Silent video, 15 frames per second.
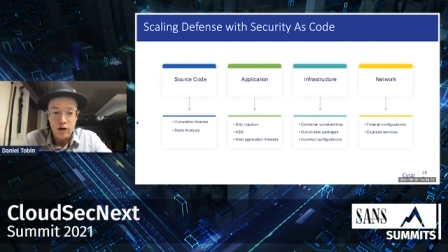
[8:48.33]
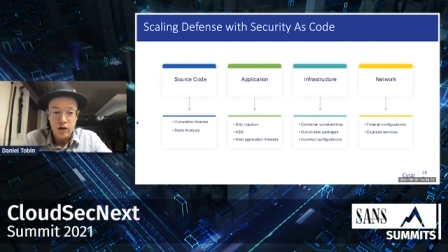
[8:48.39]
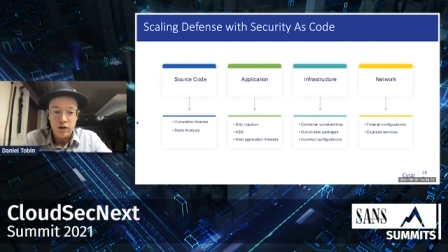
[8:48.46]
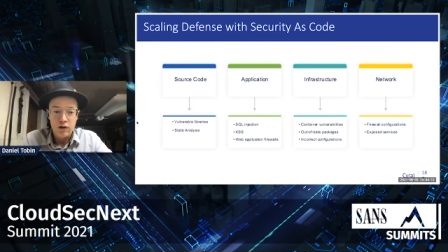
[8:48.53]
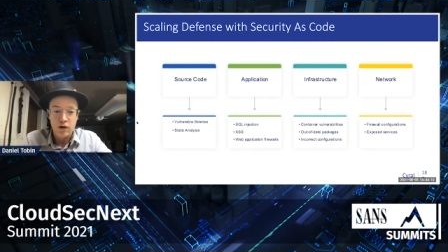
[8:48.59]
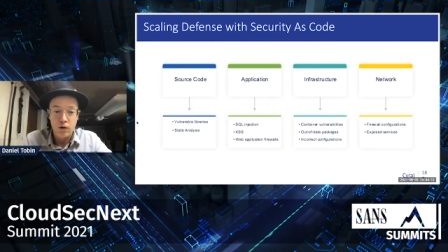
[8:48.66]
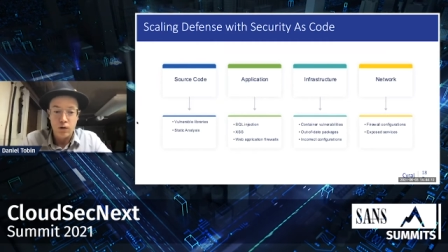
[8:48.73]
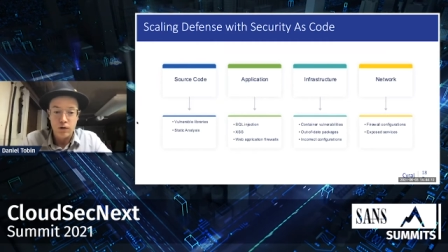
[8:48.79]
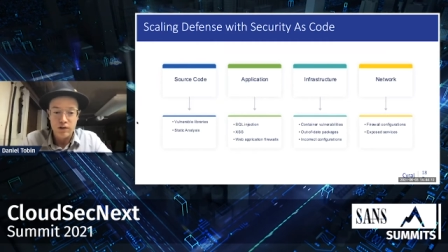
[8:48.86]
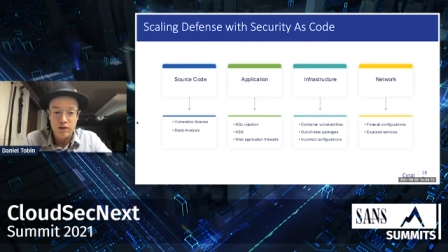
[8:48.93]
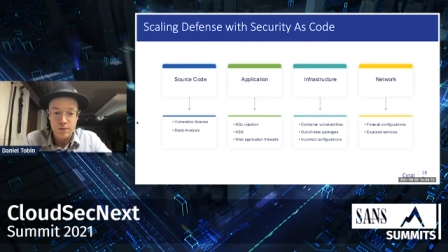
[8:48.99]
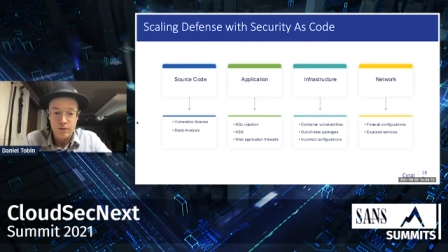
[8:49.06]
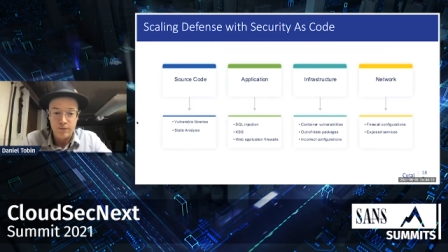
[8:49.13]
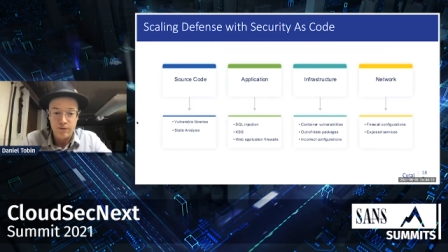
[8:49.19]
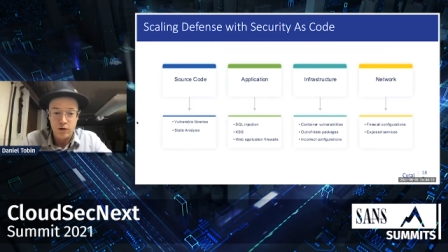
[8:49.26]
The goal is to
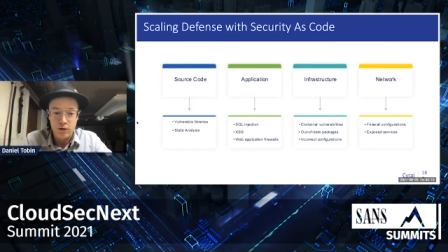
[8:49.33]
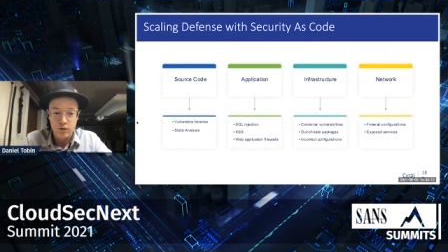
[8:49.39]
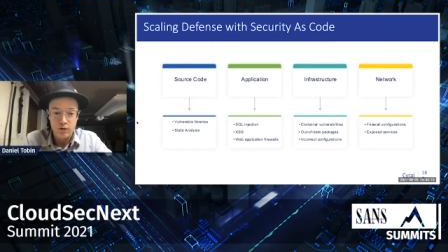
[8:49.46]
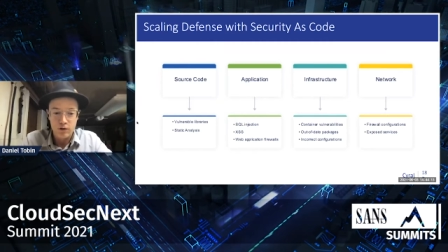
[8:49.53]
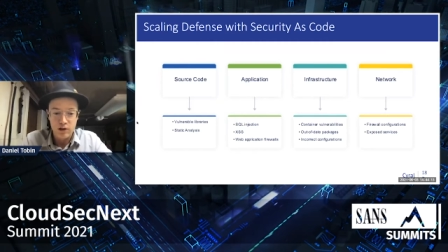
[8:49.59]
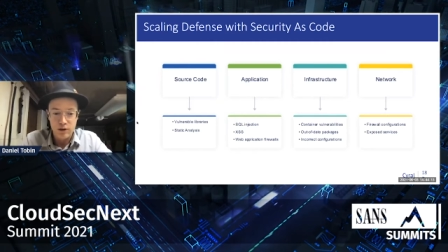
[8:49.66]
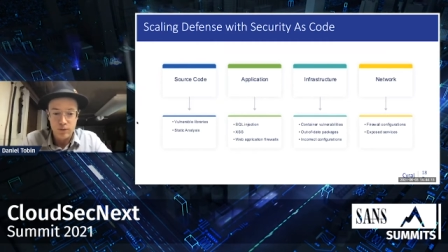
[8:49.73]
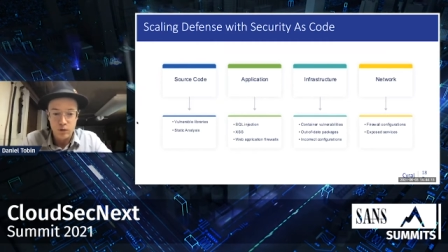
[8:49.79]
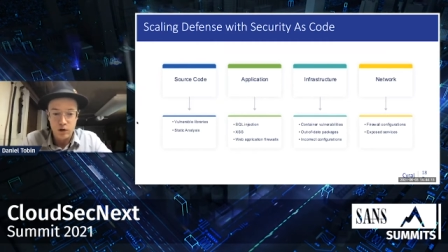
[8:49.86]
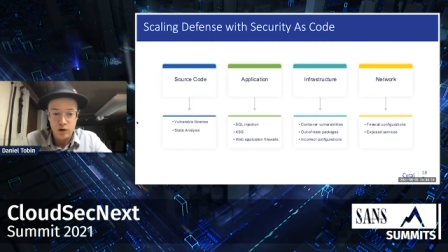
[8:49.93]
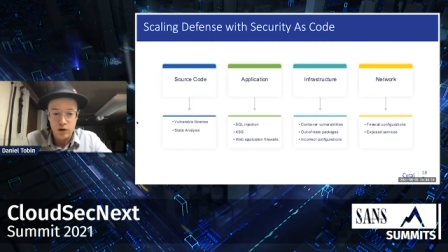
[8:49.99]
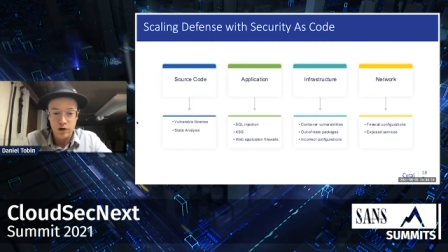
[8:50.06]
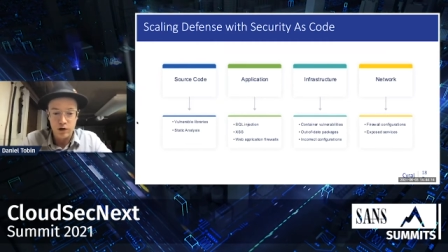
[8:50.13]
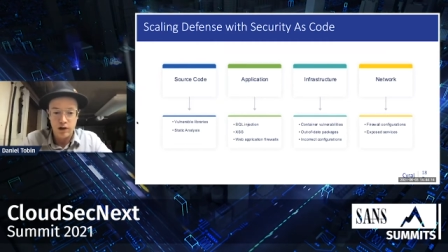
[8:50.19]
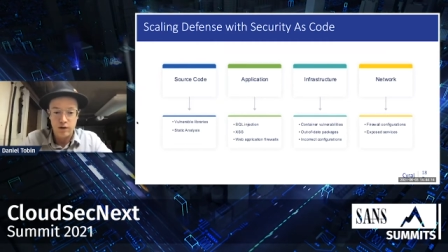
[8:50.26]
promote
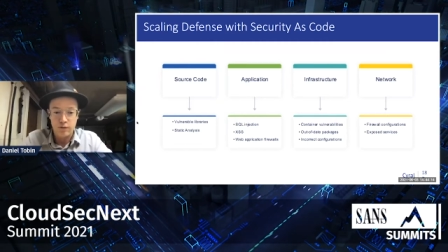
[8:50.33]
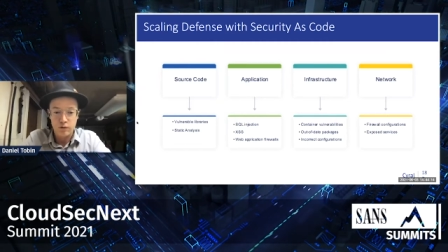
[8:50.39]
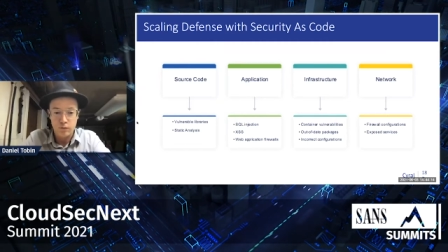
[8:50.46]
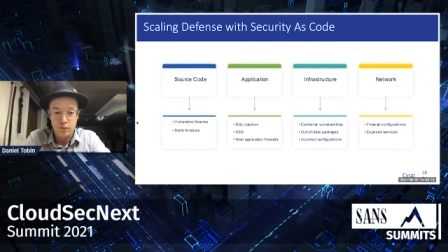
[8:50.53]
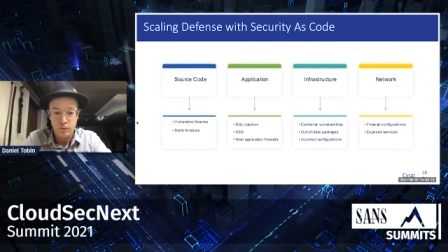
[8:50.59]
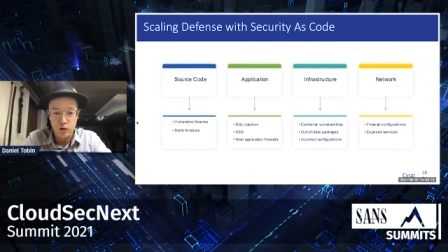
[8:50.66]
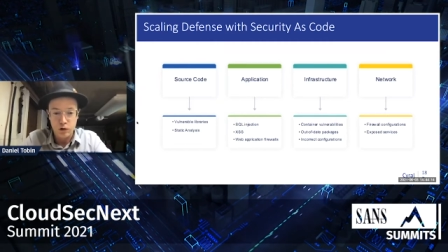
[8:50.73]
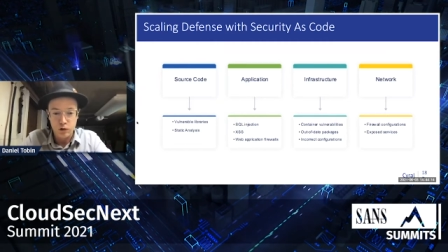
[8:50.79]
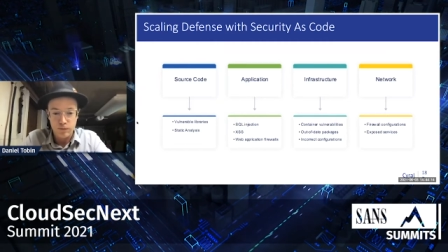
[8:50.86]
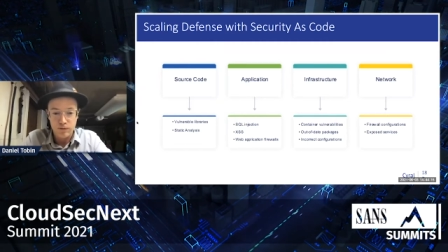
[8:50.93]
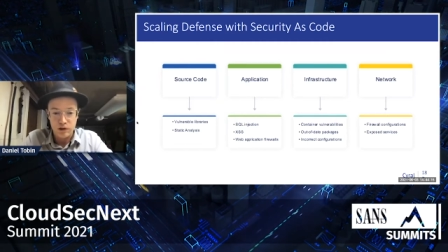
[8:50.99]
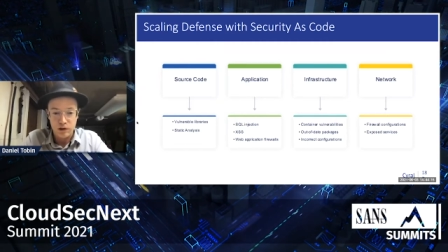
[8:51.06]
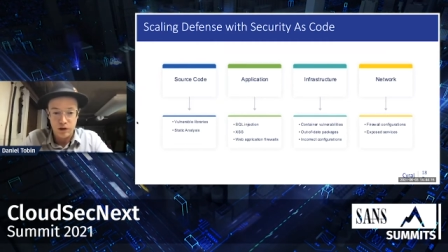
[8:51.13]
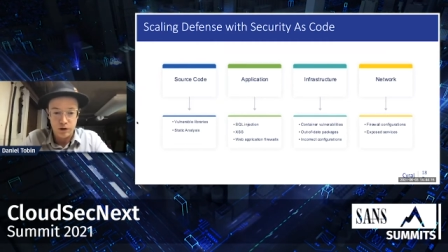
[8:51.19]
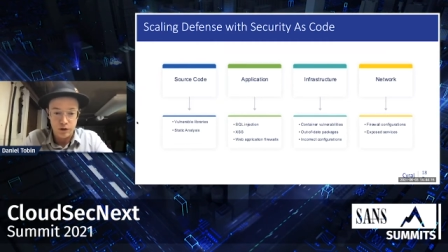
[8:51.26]
teamwork and remove
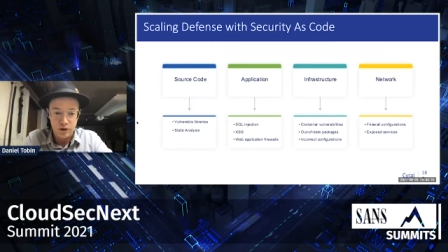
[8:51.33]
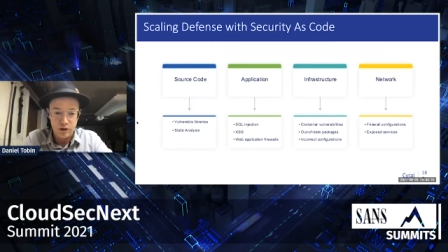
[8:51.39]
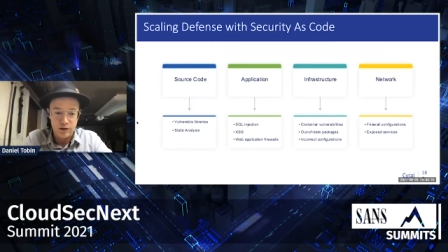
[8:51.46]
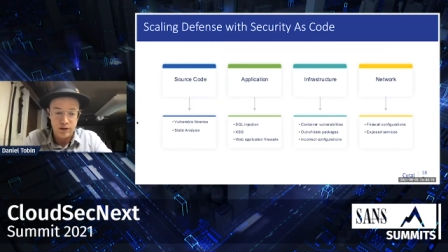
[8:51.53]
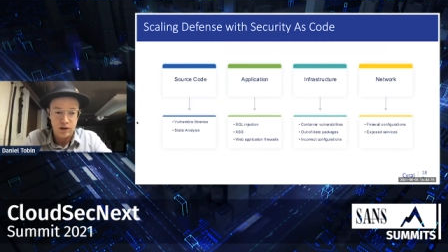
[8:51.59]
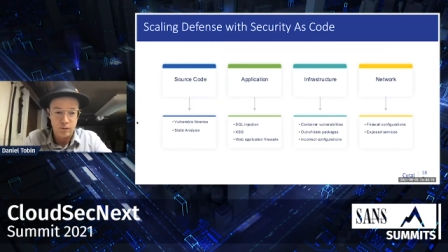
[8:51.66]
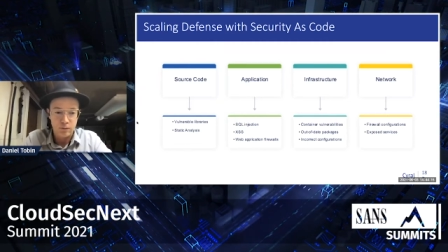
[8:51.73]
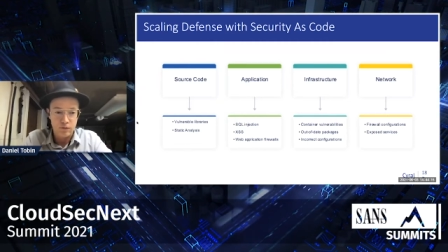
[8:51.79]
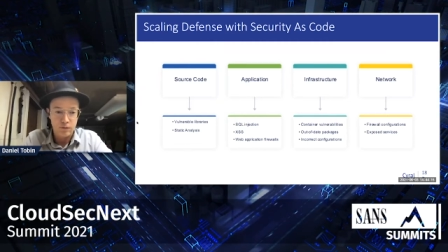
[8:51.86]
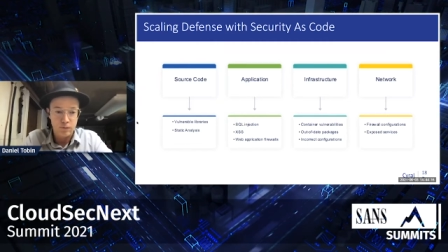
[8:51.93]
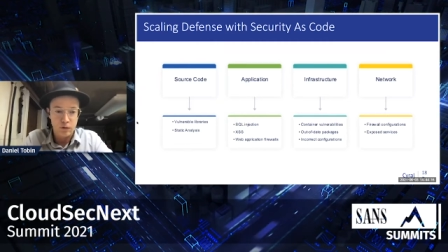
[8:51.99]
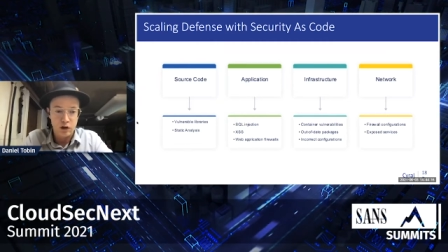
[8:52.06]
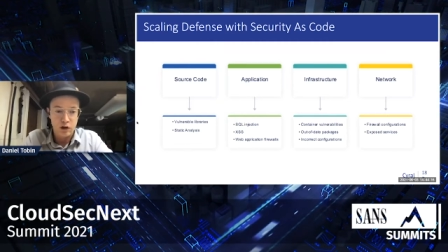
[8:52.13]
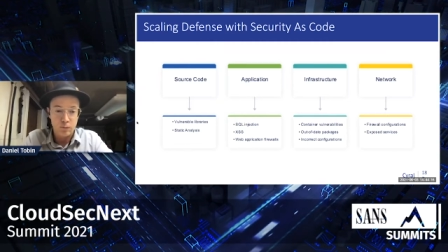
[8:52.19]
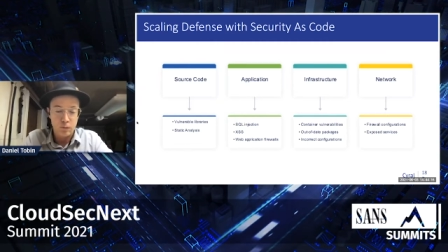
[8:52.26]
security teams from
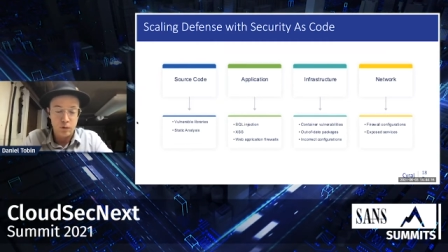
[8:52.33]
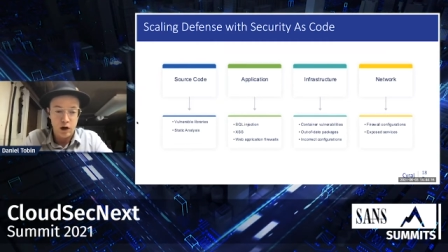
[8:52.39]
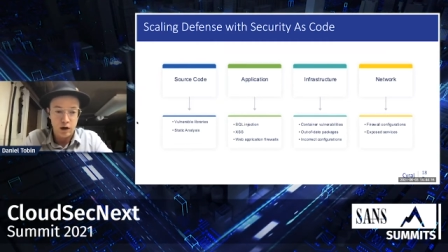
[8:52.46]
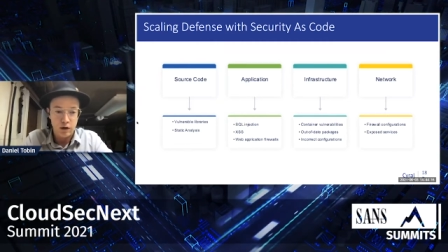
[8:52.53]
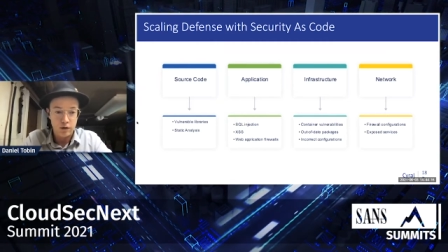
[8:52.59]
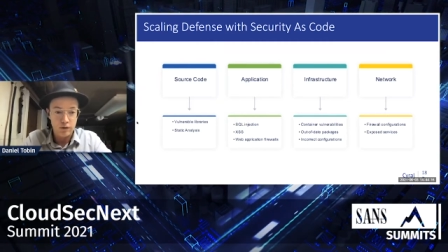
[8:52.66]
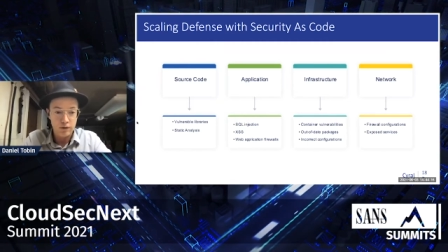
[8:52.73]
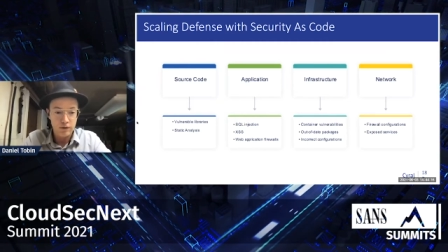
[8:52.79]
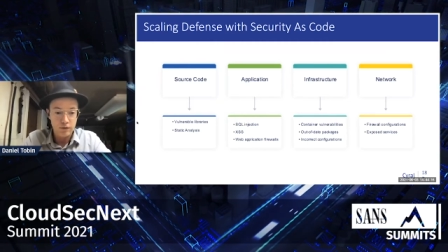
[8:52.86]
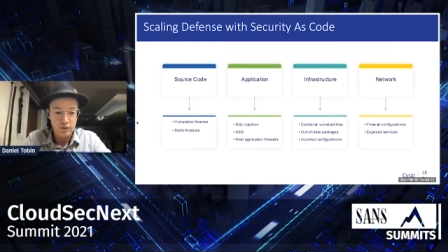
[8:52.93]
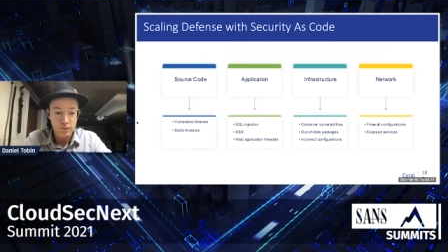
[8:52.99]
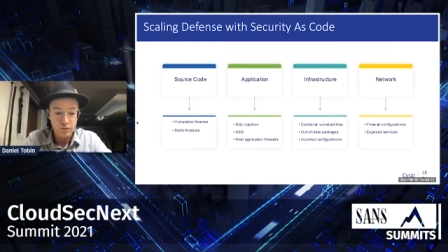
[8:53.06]
being blockers.